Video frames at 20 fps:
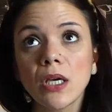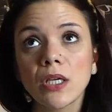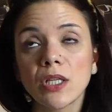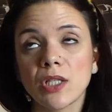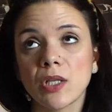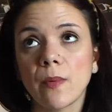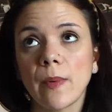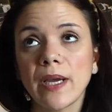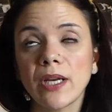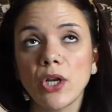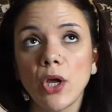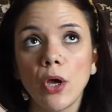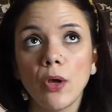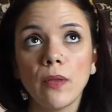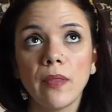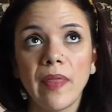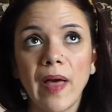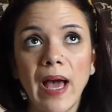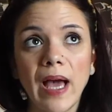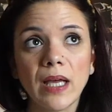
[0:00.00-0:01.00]
So I
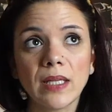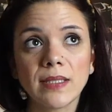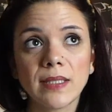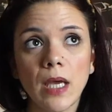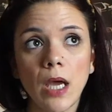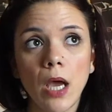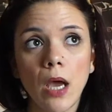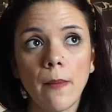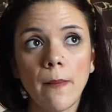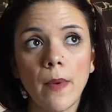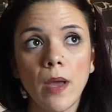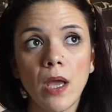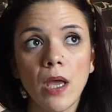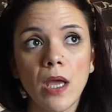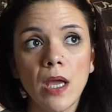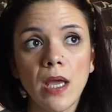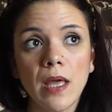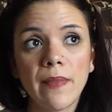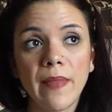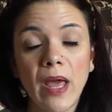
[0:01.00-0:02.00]
know that
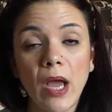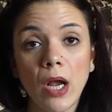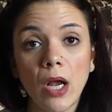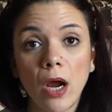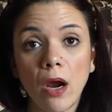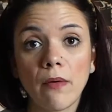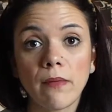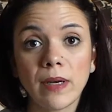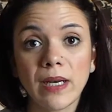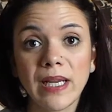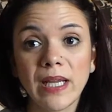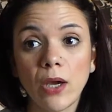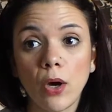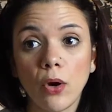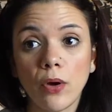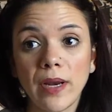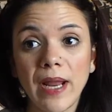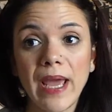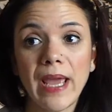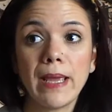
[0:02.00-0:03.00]
they are currently
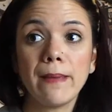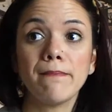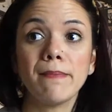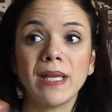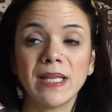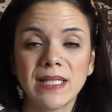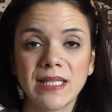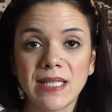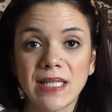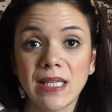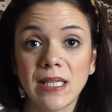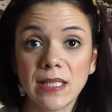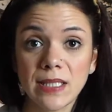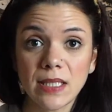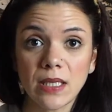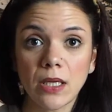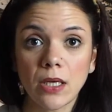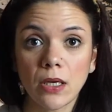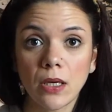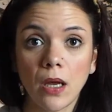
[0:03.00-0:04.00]
on a
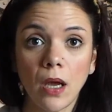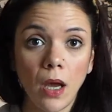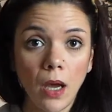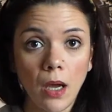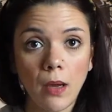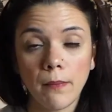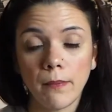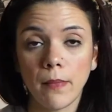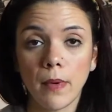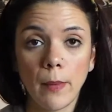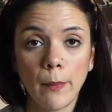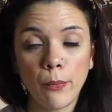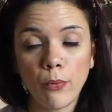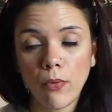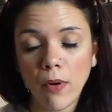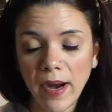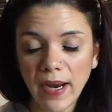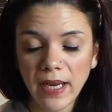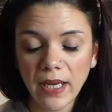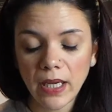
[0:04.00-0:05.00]
mid-season
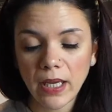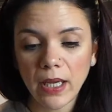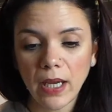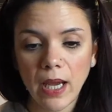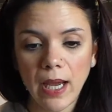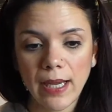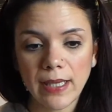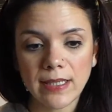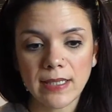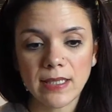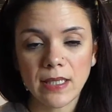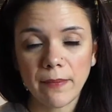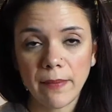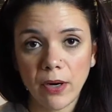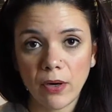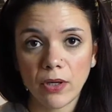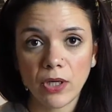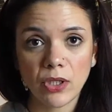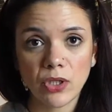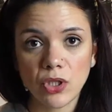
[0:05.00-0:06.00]
break, as
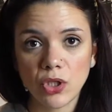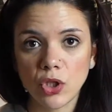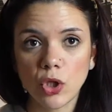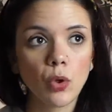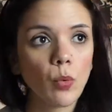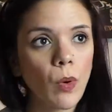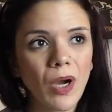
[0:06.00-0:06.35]
Americans do.